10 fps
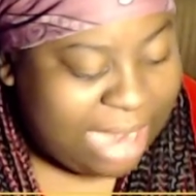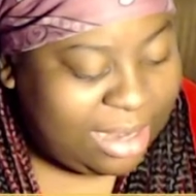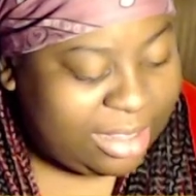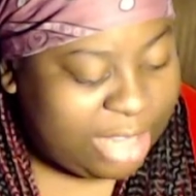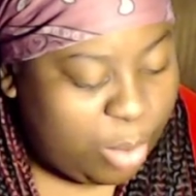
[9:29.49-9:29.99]

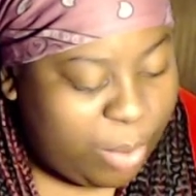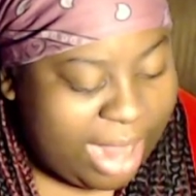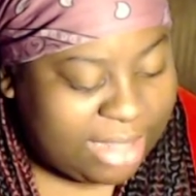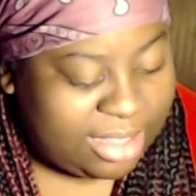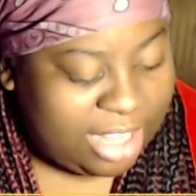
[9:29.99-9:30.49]
their way into the
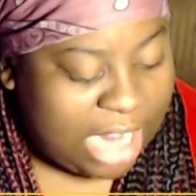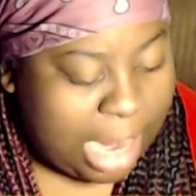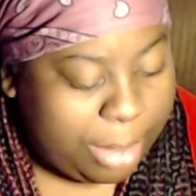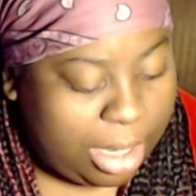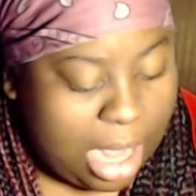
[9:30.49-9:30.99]
elaborate
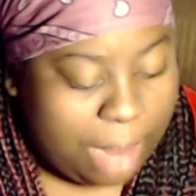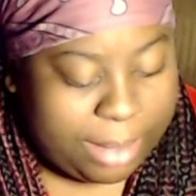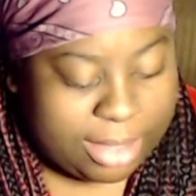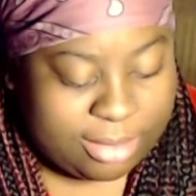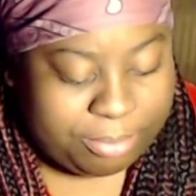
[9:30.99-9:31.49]
complex
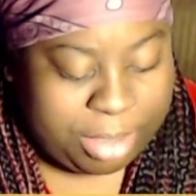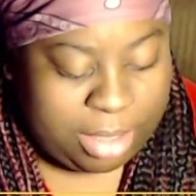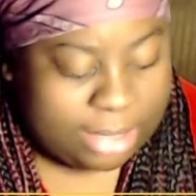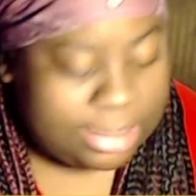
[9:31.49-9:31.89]
of buildings